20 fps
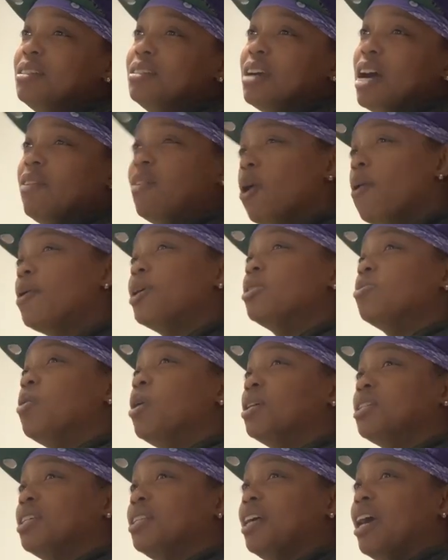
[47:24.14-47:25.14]
I've always
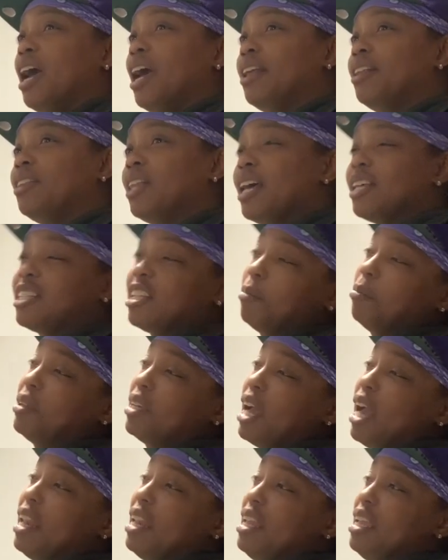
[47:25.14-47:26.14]
wanted that. That's something
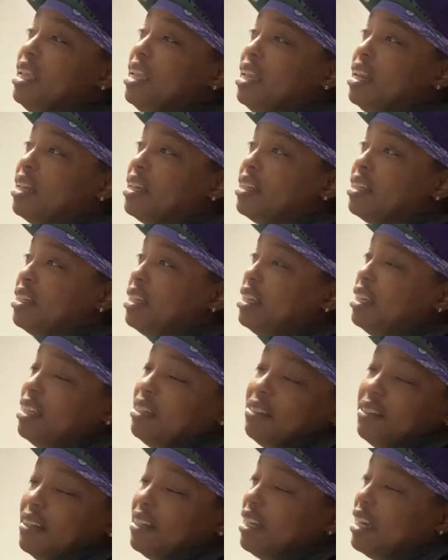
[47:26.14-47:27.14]
I need.
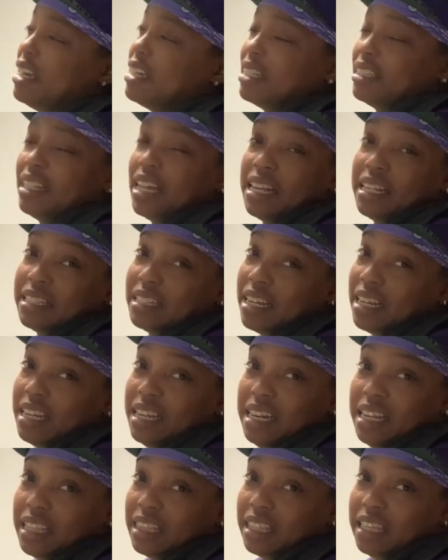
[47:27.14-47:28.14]
Realizing that is not
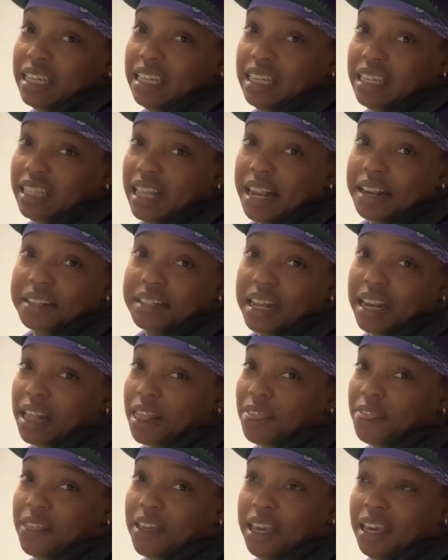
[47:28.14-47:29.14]
anything, that is not a
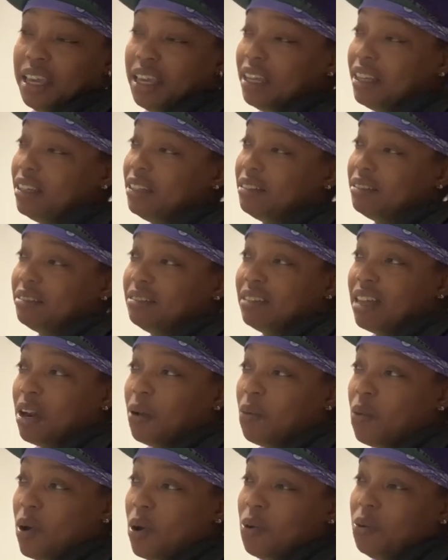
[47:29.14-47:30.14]
thing, not a
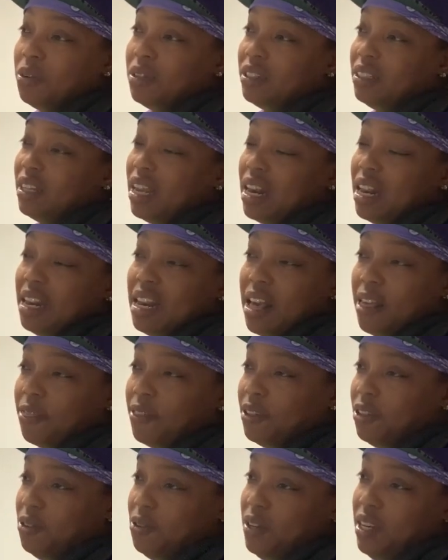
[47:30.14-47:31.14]
want, not a
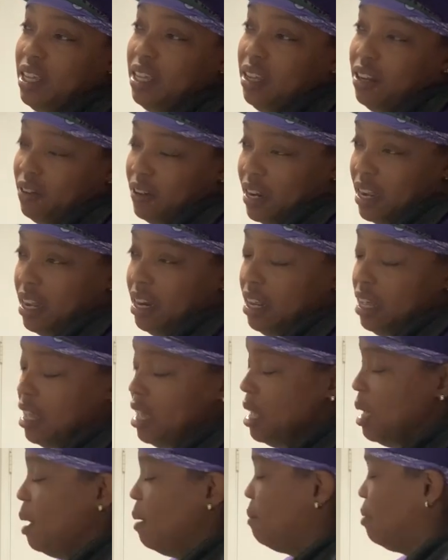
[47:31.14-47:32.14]
nothing you need, right?
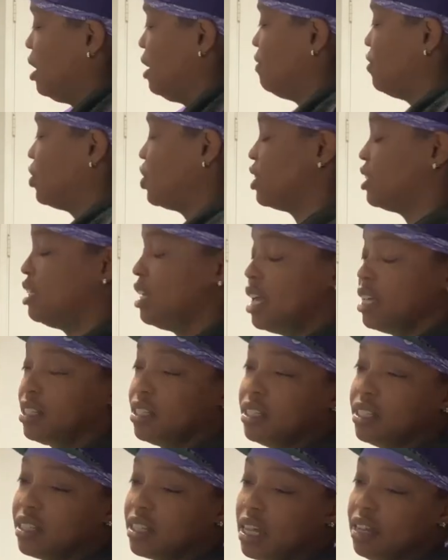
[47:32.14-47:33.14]
But even just the
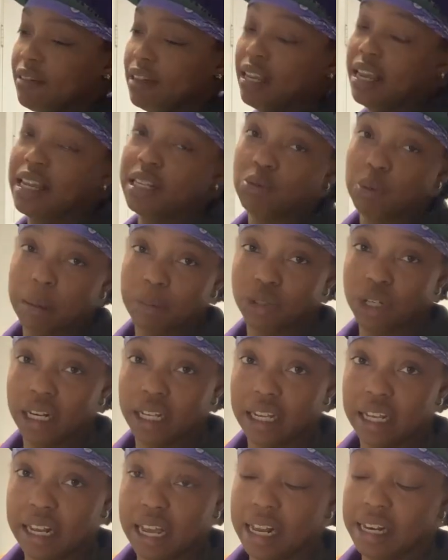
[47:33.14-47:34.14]
essence of, I guess what I'm trying to
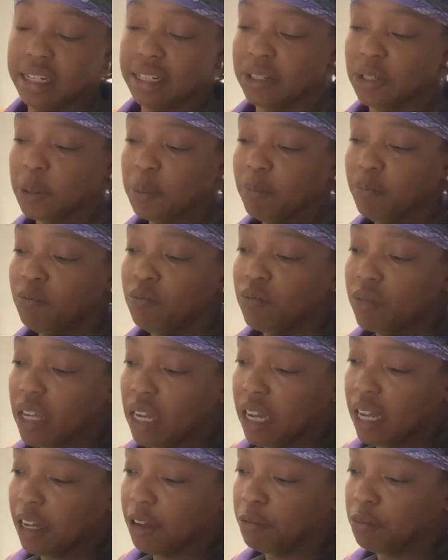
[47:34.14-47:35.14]
get at is,
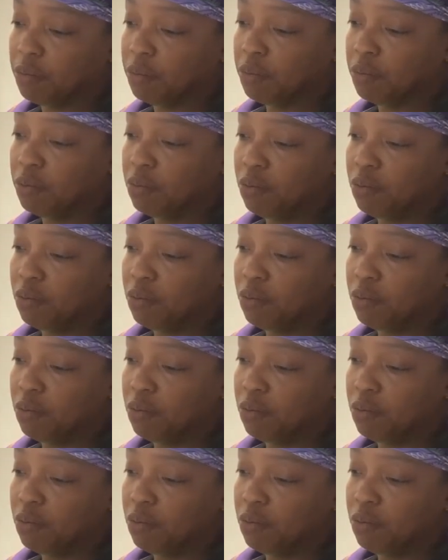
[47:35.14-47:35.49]
um,